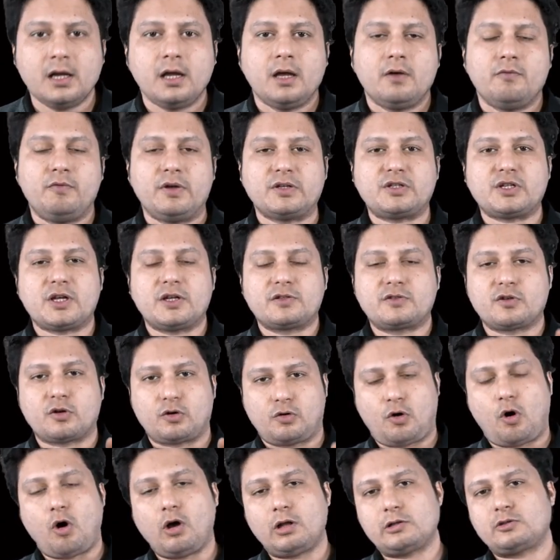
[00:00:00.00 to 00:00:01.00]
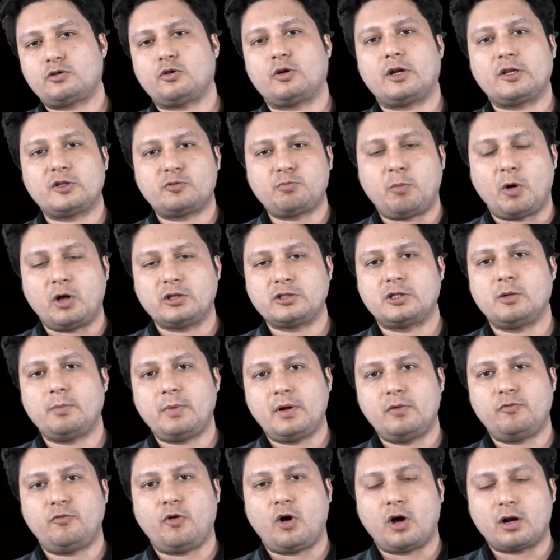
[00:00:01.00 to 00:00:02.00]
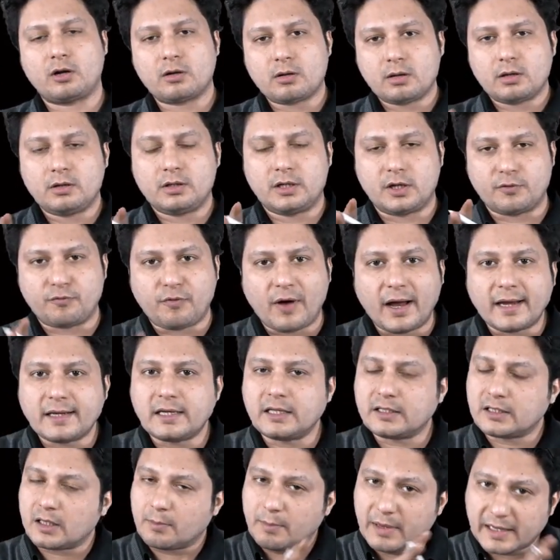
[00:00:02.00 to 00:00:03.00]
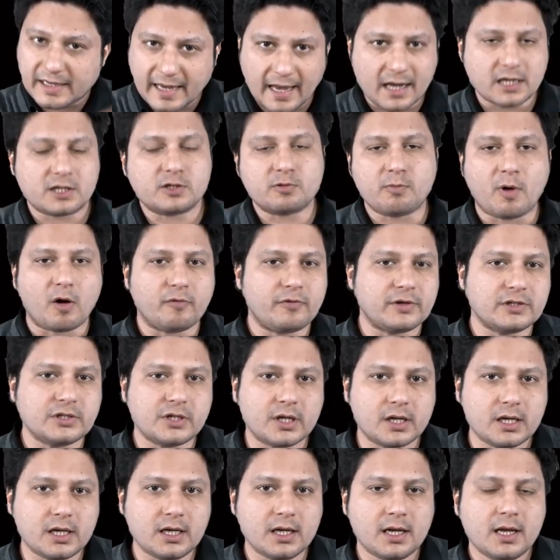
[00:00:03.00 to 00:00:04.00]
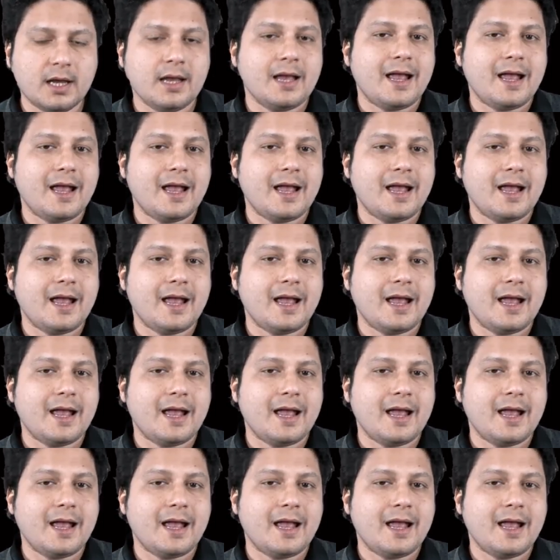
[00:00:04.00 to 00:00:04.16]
which is also responsible for defining the mechanism of injury,